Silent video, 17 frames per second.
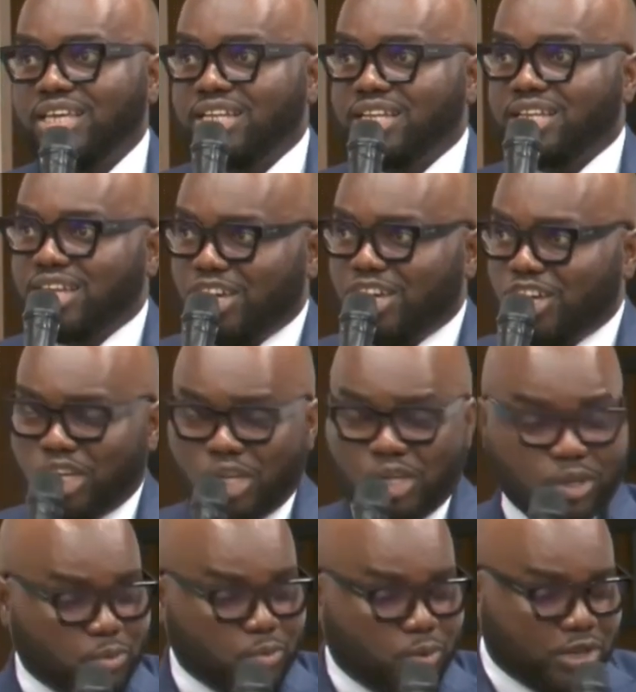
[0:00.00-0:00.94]
in
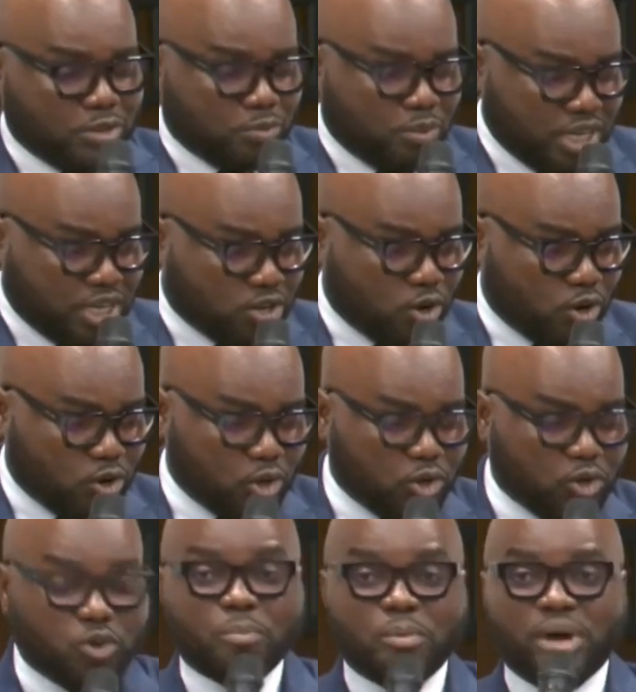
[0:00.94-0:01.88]
what we
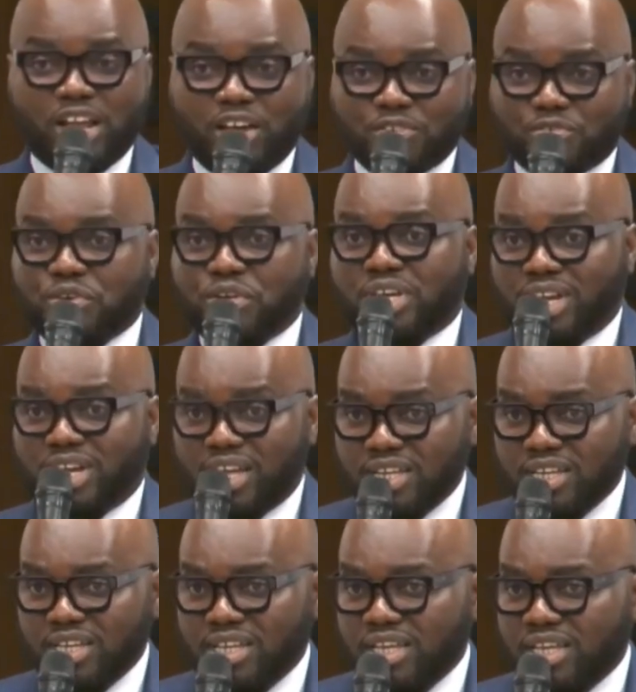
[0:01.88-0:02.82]
call global
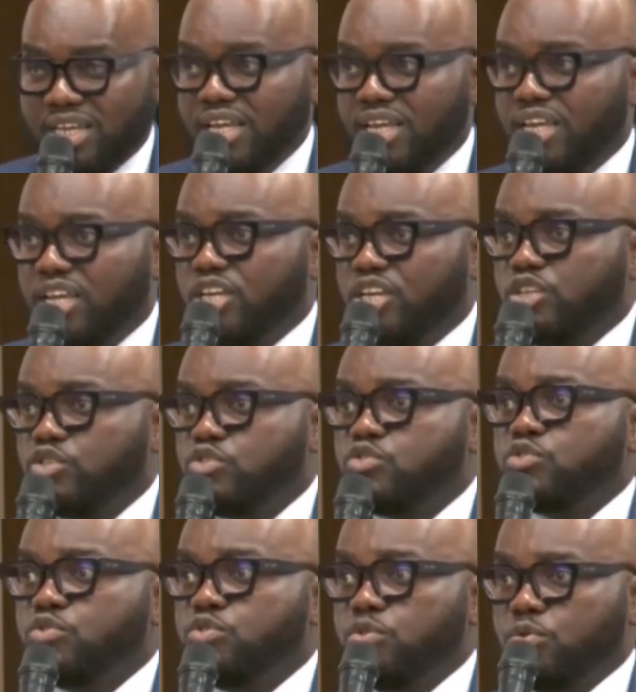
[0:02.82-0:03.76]
Africa,
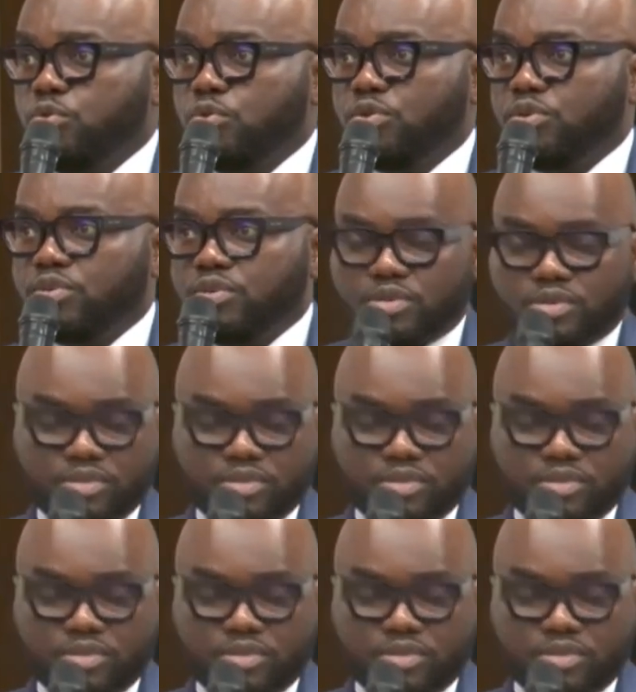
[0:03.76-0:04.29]
to